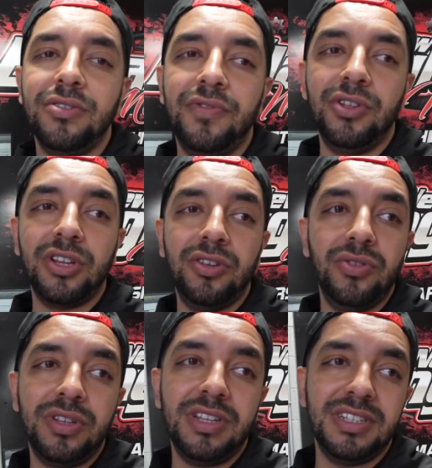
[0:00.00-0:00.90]
So if you're looking to
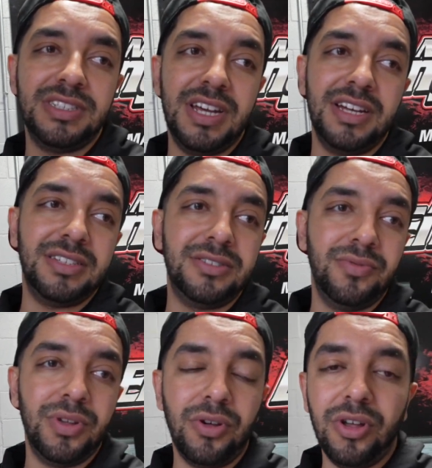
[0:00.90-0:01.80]
do a TSX
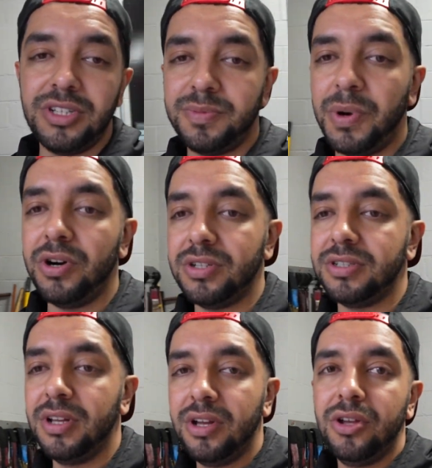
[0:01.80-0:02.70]
with all this parts,
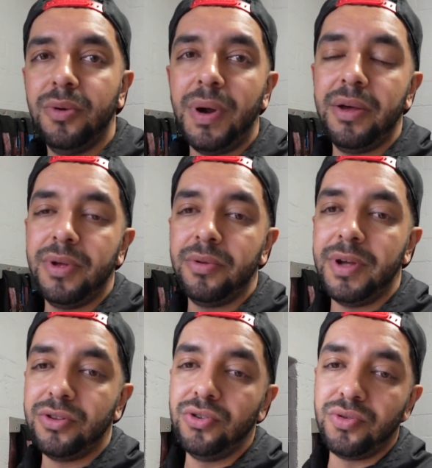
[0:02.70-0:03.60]
you'll probably be able to
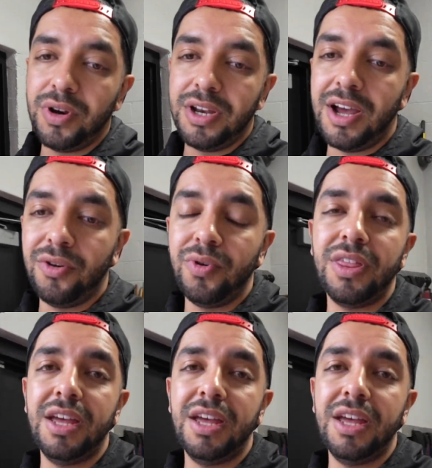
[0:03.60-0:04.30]
make 229 with